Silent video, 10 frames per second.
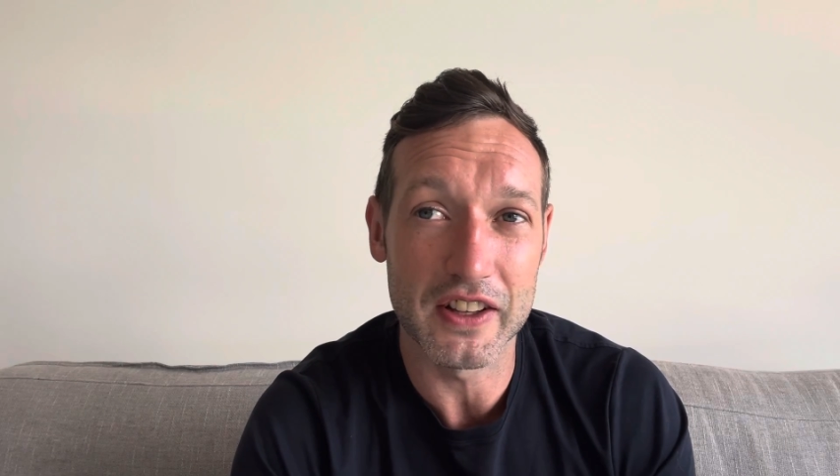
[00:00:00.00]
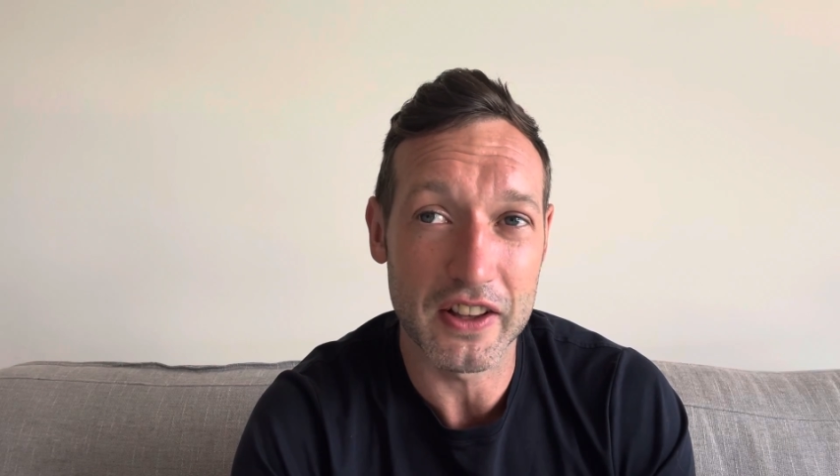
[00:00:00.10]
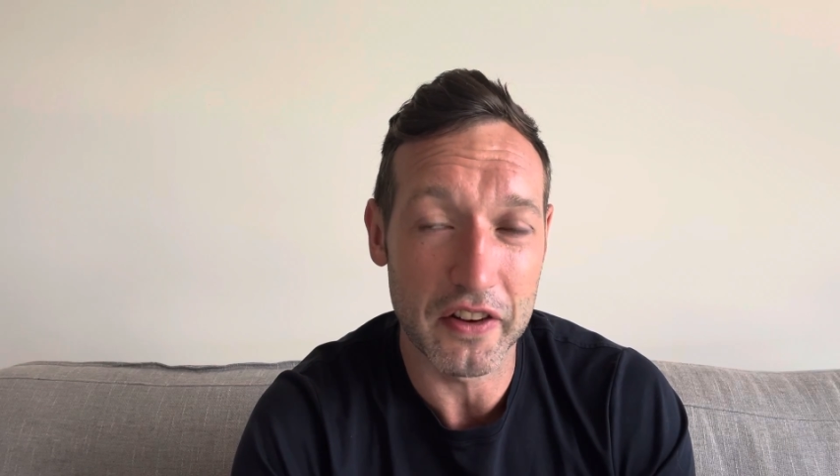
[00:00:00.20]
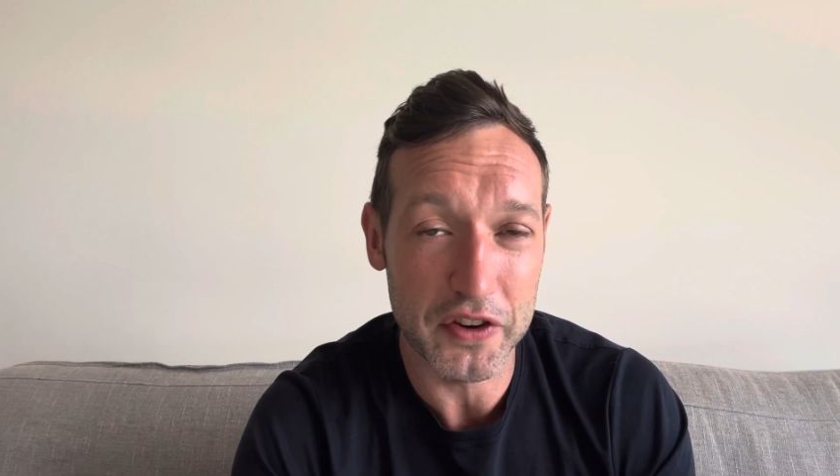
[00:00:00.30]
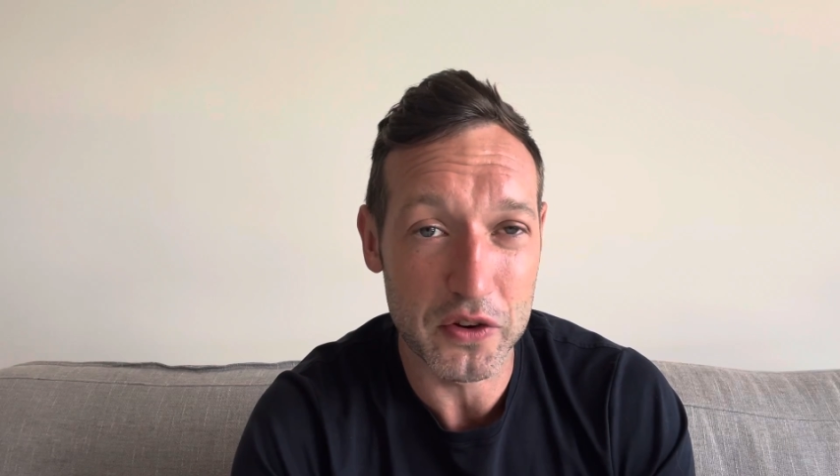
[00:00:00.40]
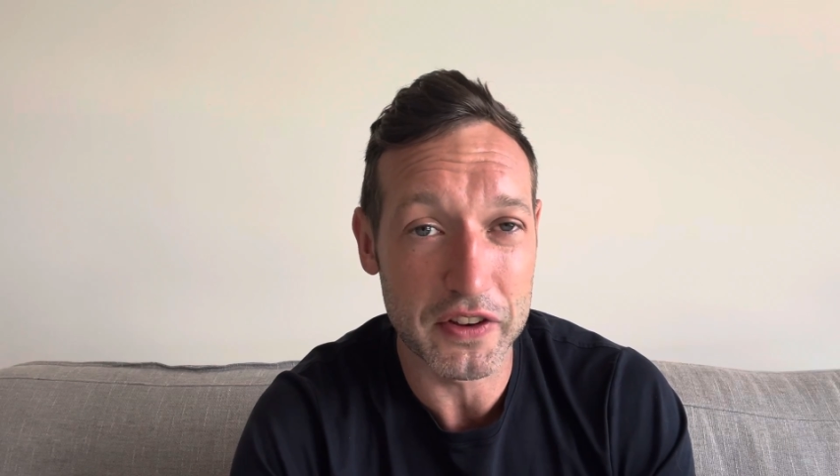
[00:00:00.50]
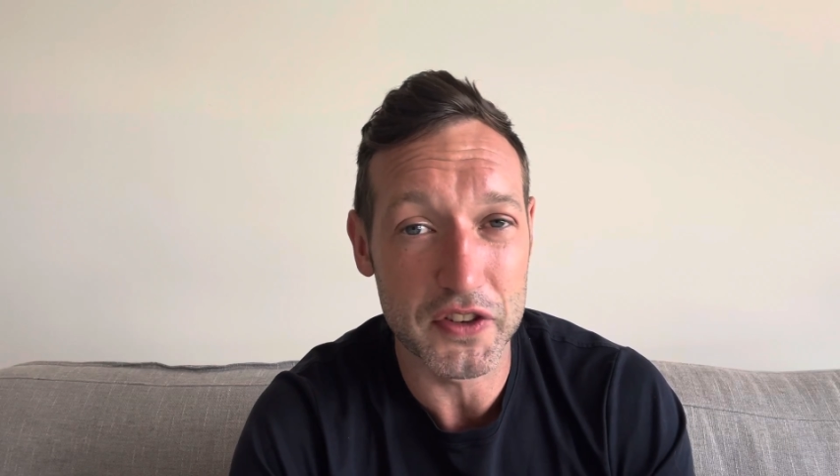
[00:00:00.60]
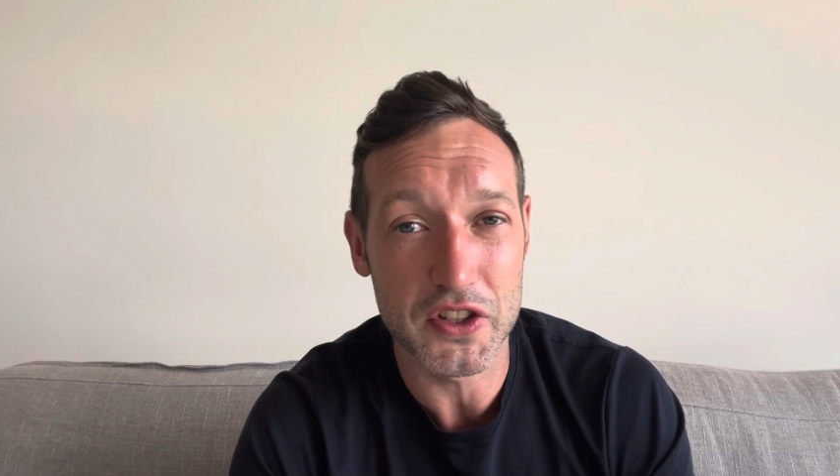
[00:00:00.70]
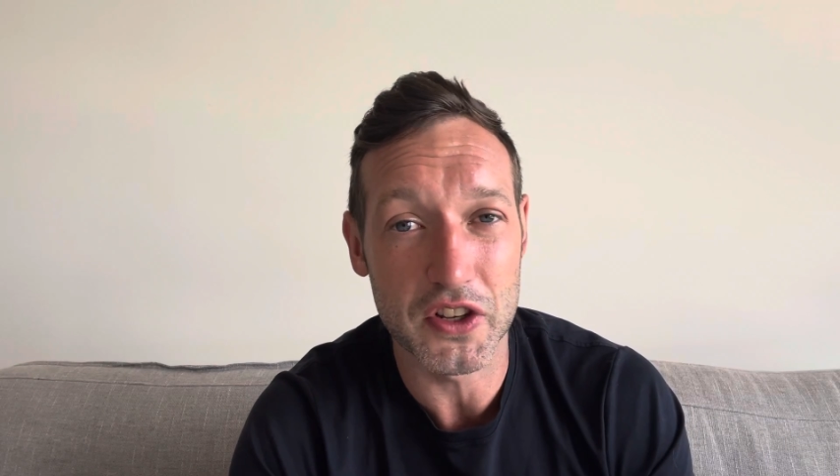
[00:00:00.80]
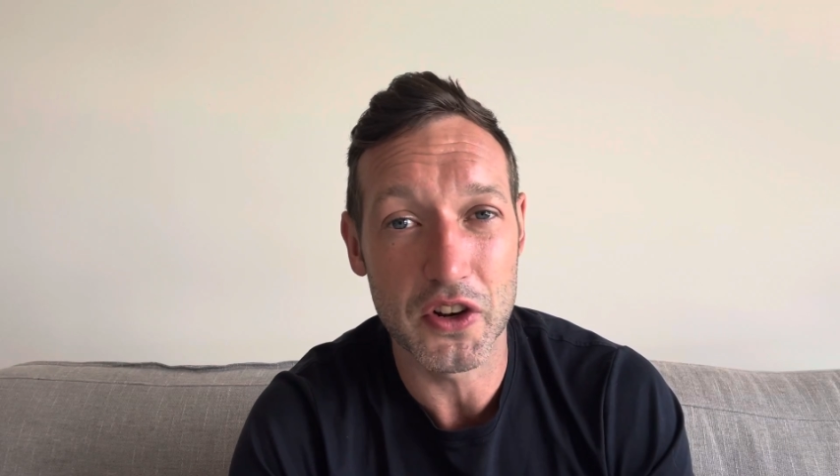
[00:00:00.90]
a few different
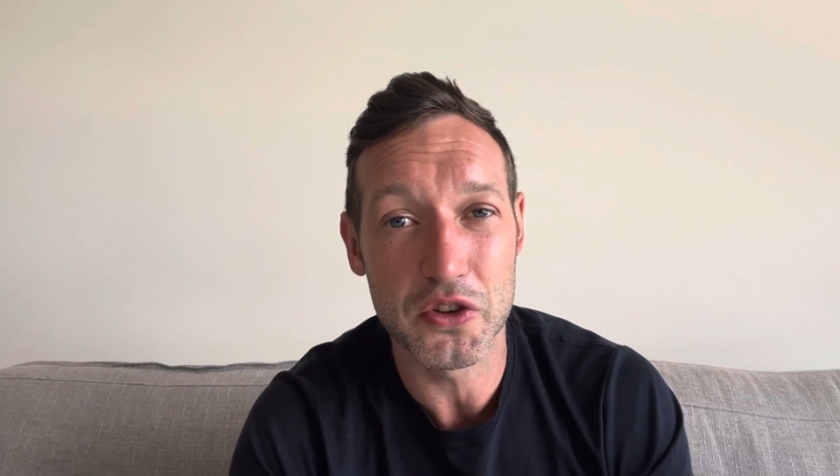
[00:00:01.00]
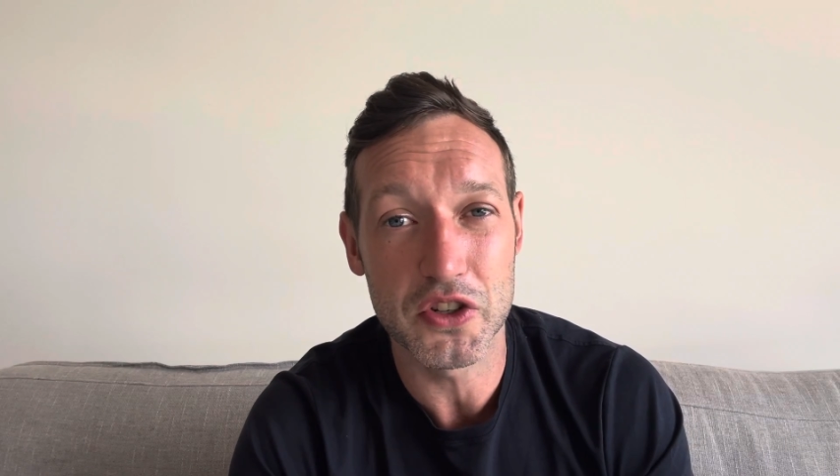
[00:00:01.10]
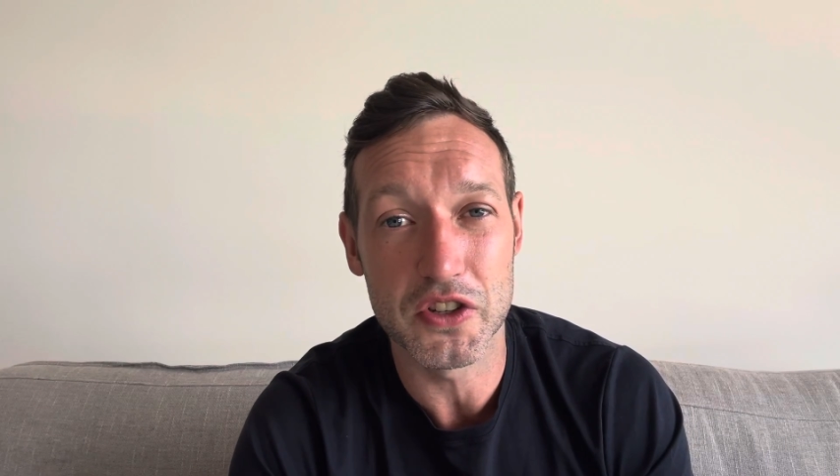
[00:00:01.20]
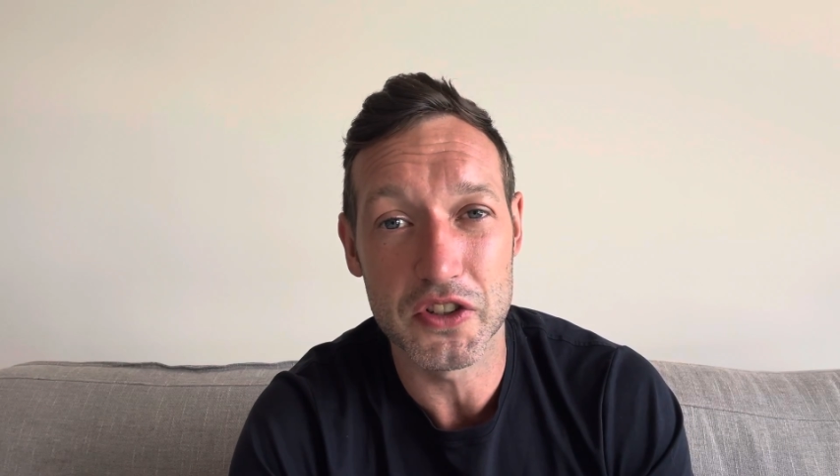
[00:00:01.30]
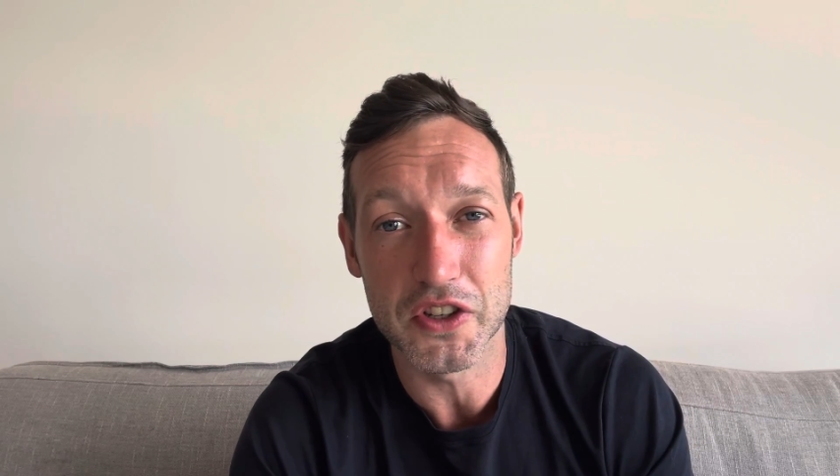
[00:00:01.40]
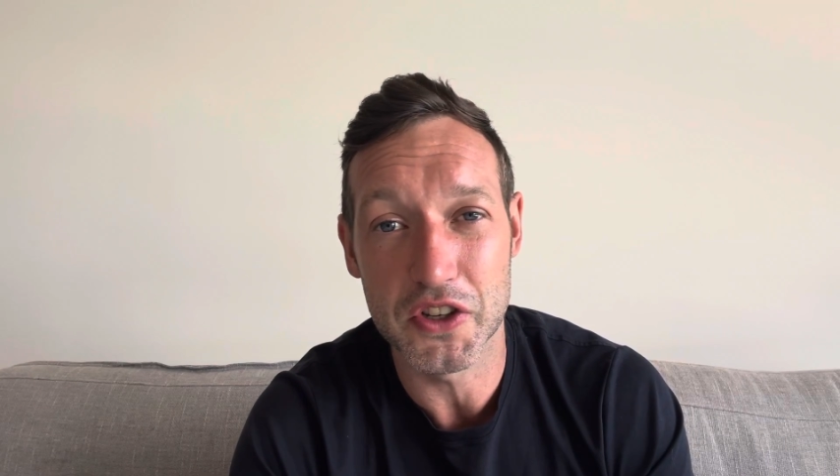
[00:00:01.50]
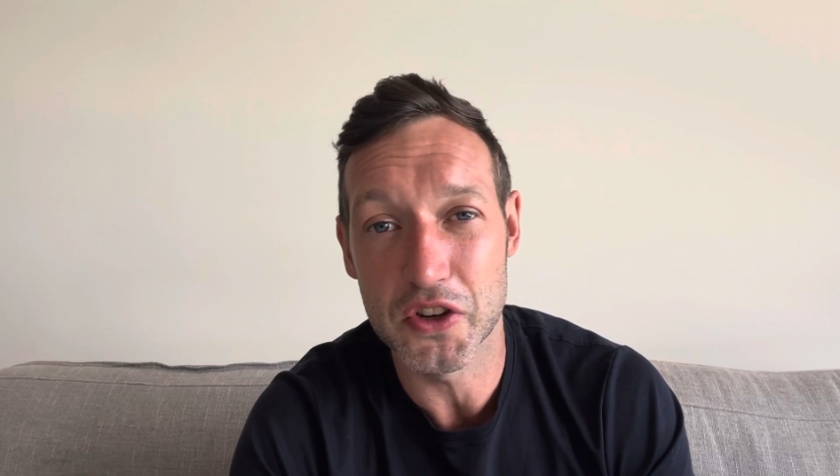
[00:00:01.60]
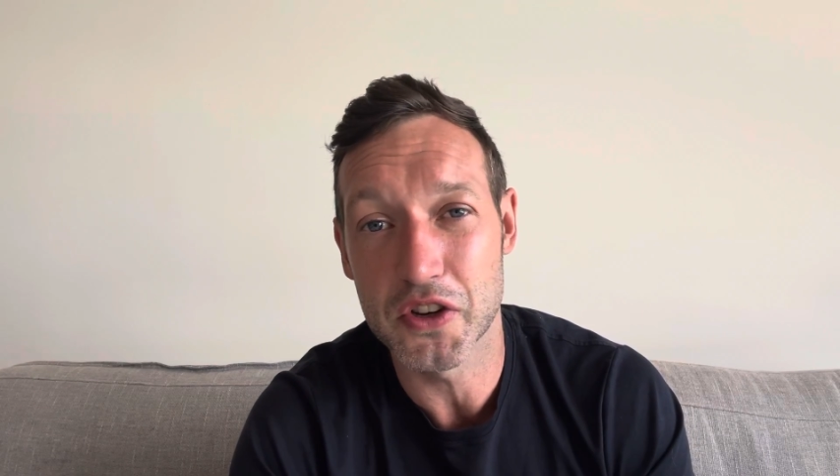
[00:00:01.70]
solutions that you